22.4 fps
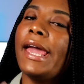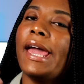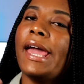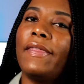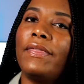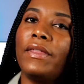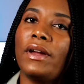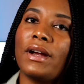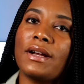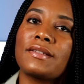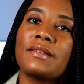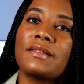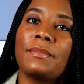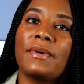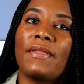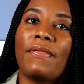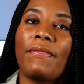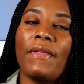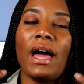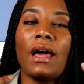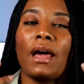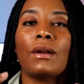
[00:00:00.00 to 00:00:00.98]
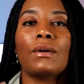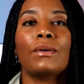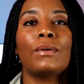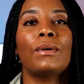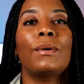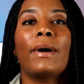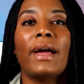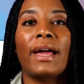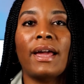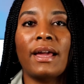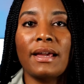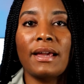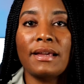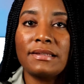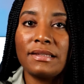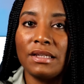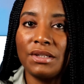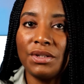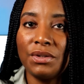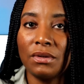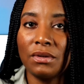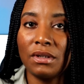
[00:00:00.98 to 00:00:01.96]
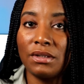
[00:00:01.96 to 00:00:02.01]
And there are some methodical ways
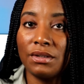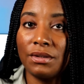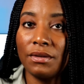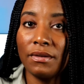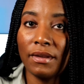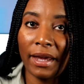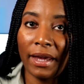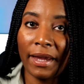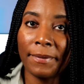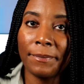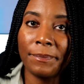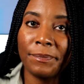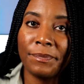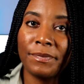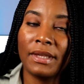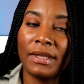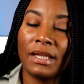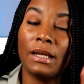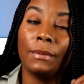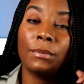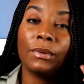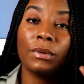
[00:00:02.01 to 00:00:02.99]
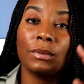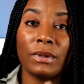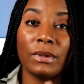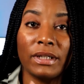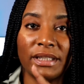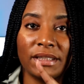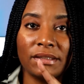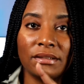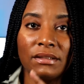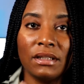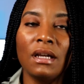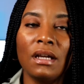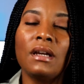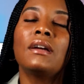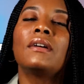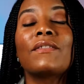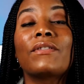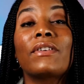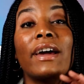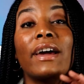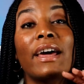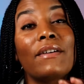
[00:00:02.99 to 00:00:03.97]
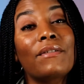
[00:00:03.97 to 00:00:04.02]
that you can do that. Number one,
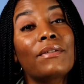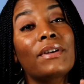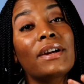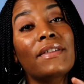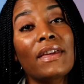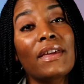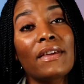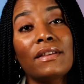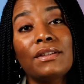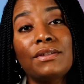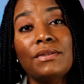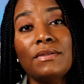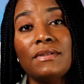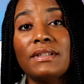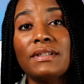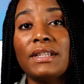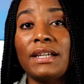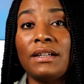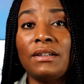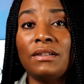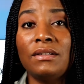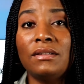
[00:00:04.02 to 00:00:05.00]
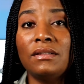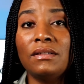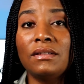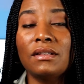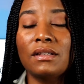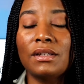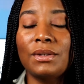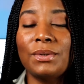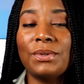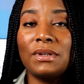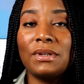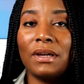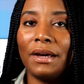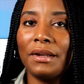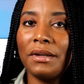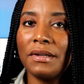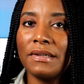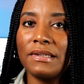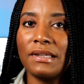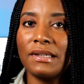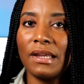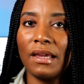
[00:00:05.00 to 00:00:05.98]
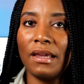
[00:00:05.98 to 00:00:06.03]
for everything that you sell, you should
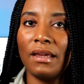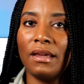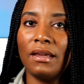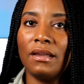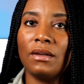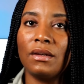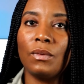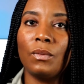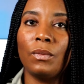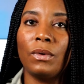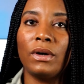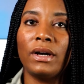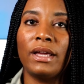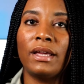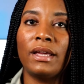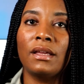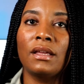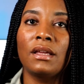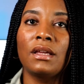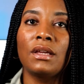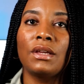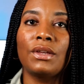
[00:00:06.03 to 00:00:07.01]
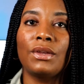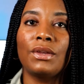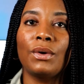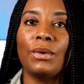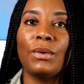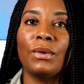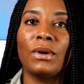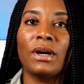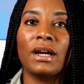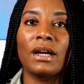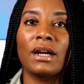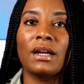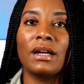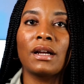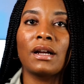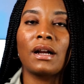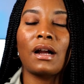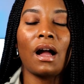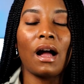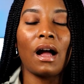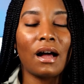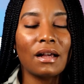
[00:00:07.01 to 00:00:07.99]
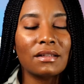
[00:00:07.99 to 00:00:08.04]
understand what your
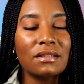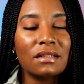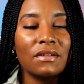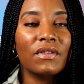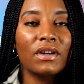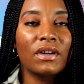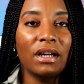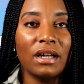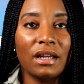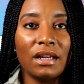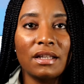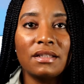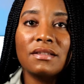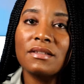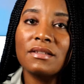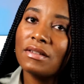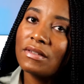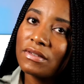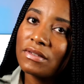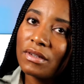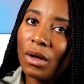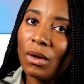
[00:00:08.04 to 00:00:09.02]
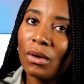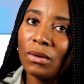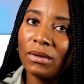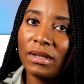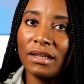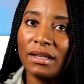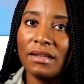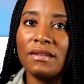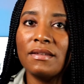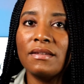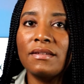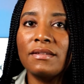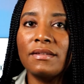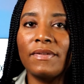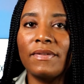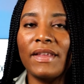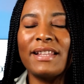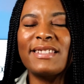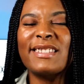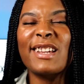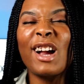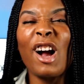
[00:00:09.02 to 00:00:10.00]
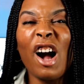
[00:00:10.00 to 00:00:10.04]
cost of goods sold is.
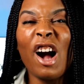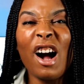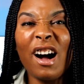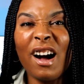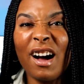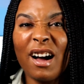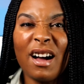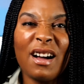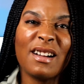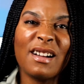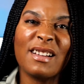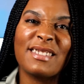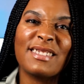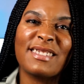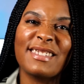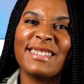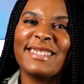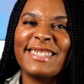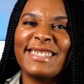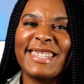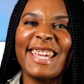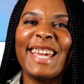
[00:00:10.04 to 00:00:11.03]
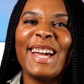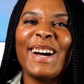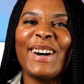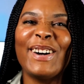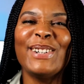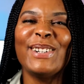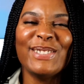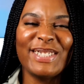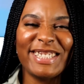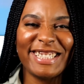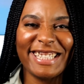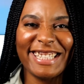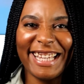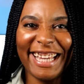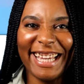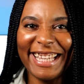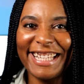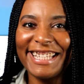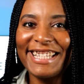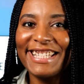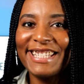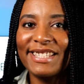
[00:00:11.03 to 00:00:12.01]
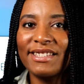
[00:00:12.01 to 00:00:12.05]
That's COGS,
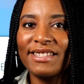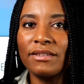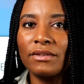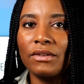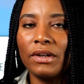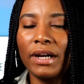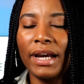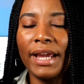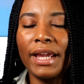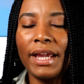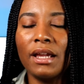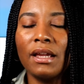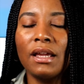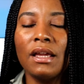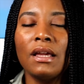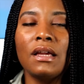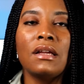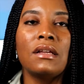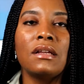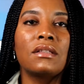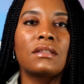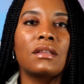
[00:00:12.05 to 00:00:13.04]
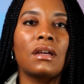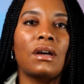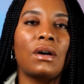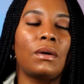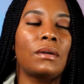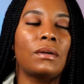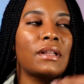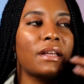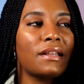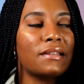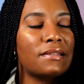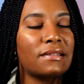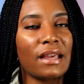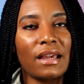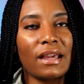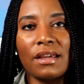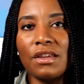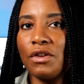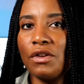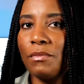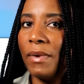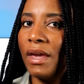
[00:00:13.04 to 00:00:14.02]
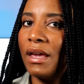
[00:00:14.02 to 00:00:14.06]
C-O-G-S, right? So let's
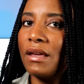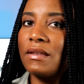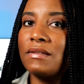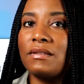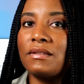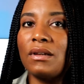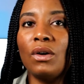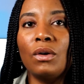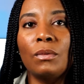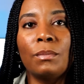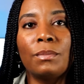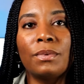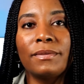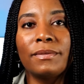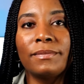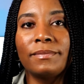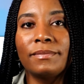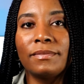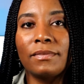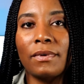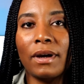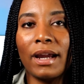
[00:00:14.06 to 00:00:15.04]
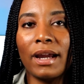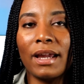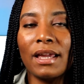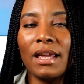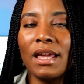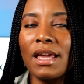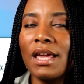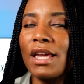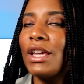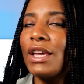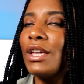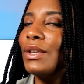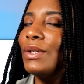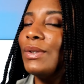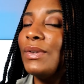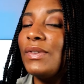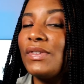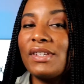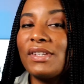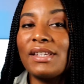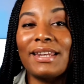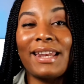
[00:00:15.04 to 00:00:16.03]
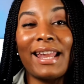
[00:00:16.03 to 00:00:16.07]
say you make soap, right? You
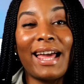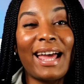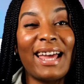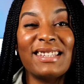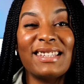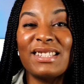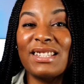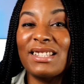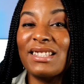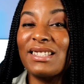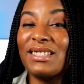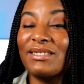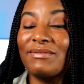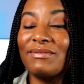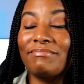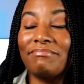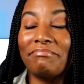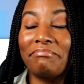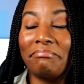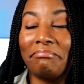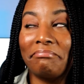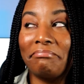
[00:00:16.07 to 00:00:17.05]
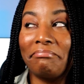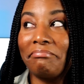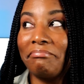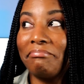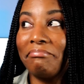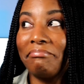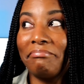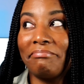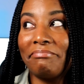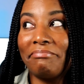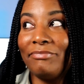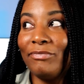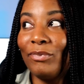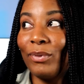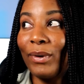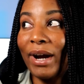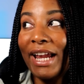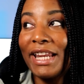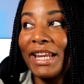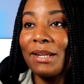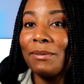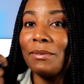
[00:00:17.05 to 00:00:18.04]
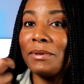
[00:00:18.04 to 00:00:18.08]
should not just
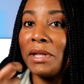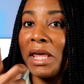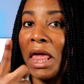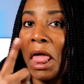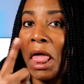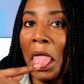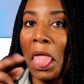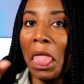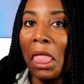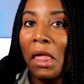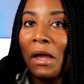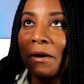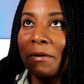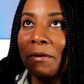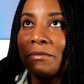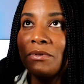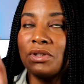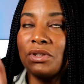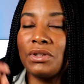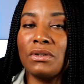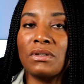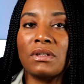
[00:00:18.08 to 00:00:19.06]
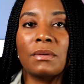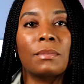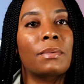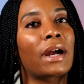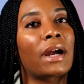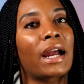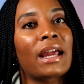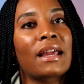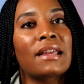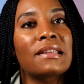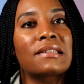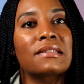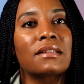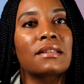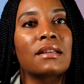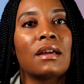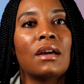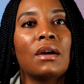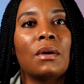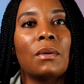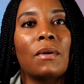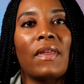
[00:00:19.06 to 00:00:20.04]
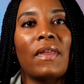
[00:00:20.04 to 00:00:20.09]
randomly choose a price
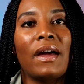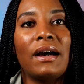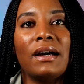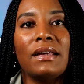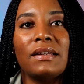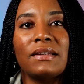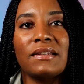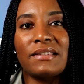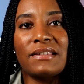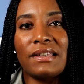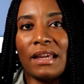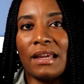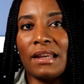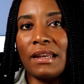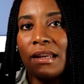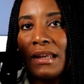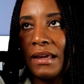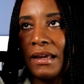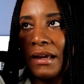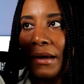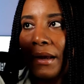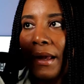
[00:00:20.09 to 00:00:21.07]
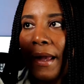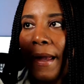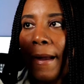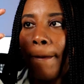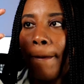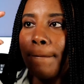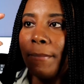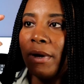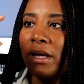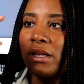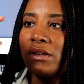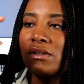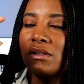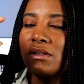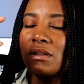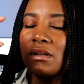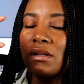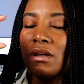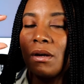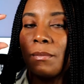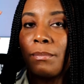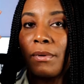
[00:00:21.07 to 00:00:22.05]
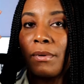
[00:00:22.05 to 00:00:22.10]
without understanding how much
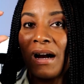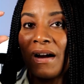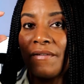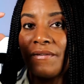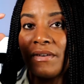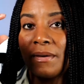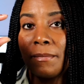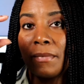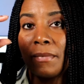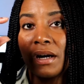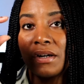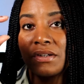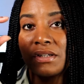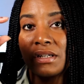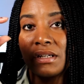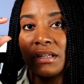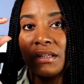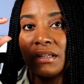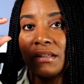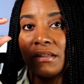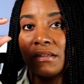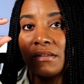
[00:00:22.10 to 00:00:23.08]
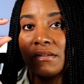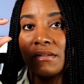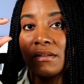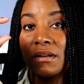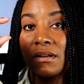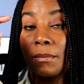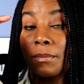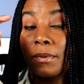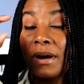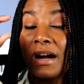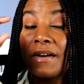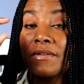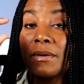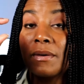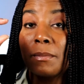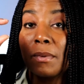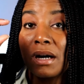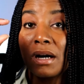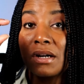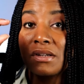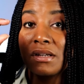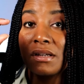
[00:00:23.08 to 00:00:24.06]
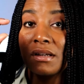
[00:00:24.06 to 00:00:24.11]
your profit margin is. Your profit
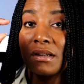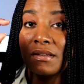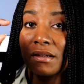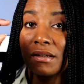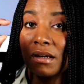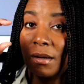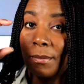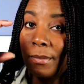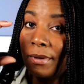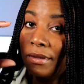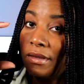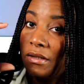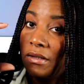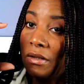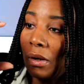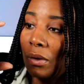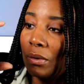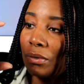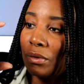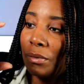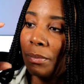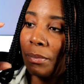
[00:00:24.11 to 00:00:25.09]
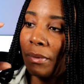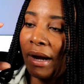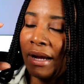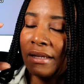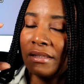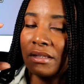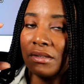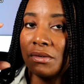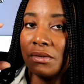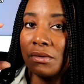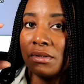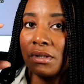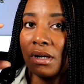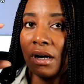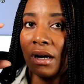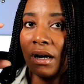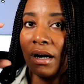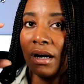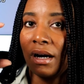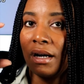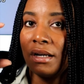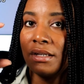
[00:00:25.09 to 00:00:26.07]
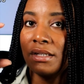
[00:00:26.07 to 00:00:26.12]
margin is going to be the total price that you
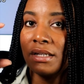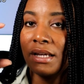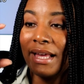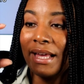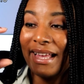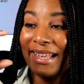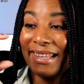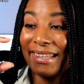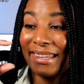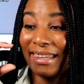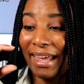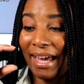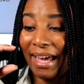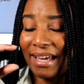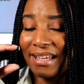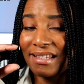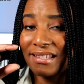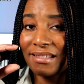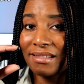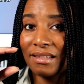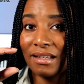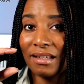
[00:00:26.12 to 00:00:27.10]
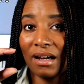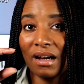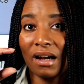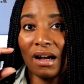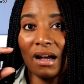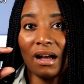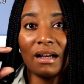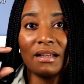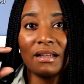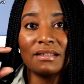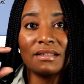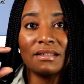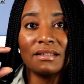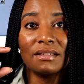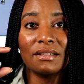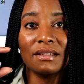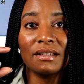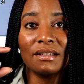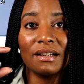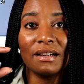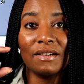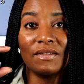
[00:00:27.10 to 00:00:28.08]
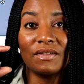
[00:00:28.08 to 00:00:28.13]
charge less the cost
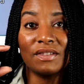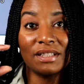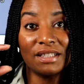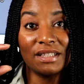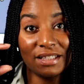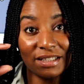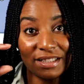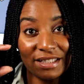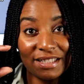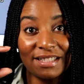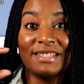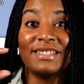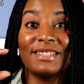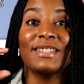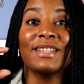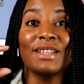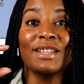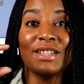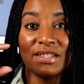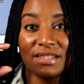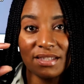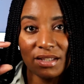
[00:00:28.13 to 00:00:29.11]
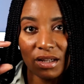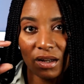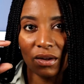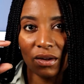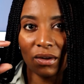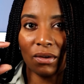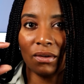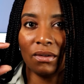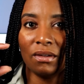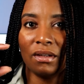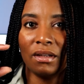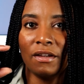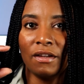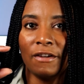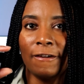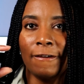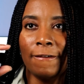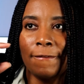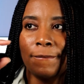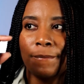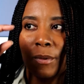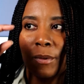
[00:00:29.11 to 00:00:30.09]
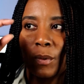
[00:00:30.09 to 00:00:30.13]
of the goods sold.
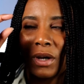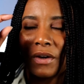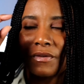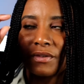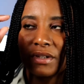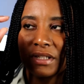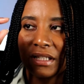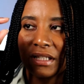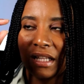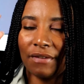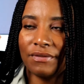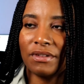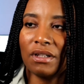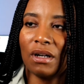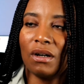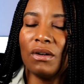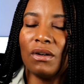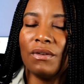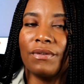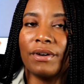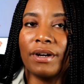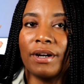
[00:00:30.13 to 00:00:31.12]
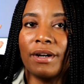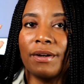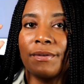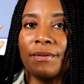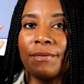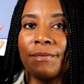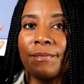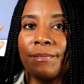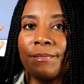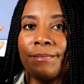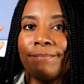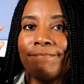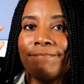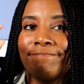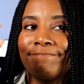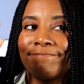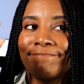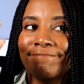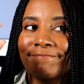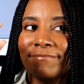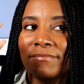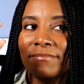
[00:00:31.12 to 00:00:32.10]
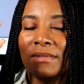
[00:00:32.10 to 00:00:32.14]
Whatever is left over
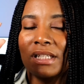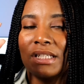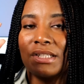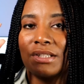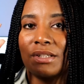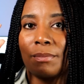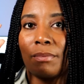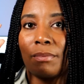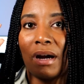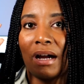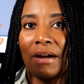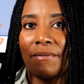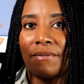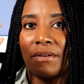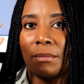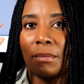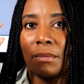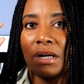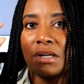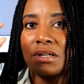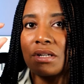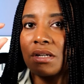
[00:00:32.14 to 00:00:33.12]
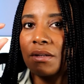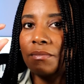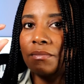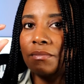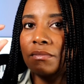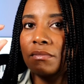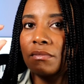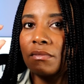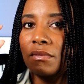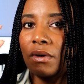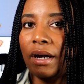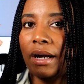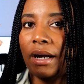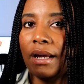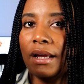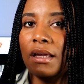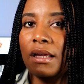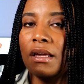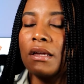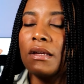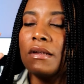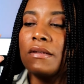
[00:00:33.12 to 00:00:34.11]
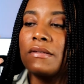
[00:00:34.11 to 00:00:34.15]
is your profit margin,
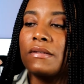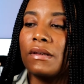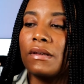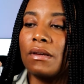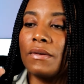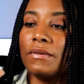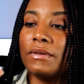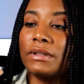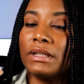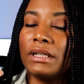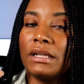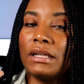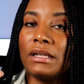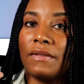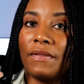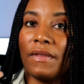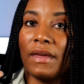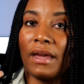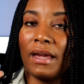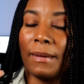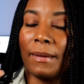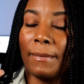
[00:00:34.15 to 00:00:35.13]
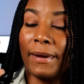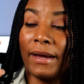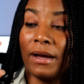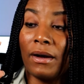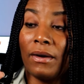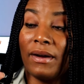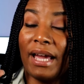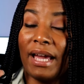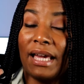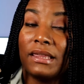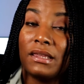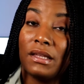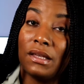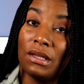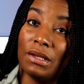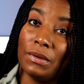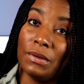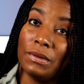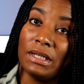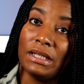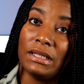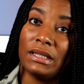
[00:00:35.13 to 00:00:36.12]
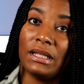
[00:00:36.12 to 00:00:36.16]
right? So you really need to think about, at the
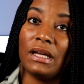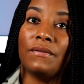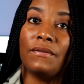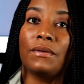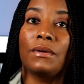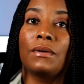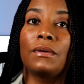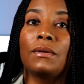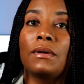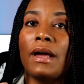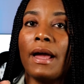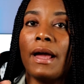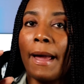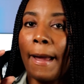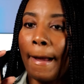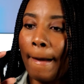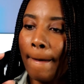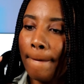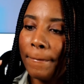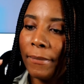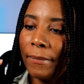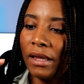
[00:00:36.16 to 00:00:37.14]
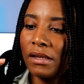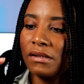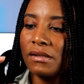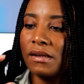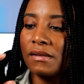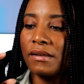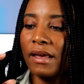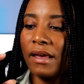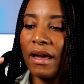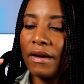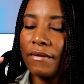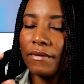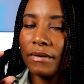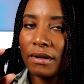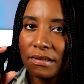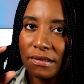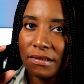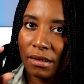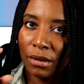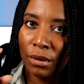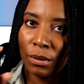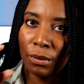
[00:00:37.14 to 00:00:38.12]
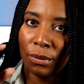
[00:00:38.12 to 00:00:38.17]
unit level, how much has every
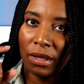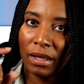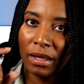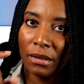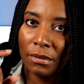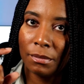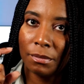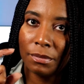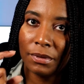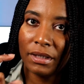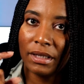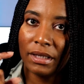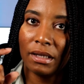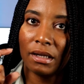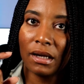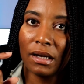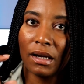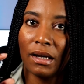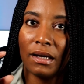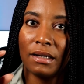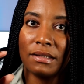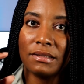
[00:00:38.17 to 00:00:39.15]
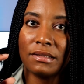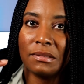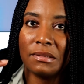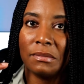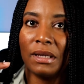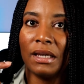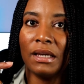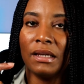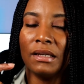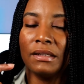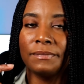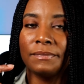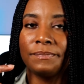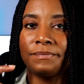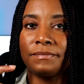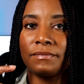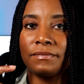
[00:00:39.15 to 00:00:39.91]
single input cost me?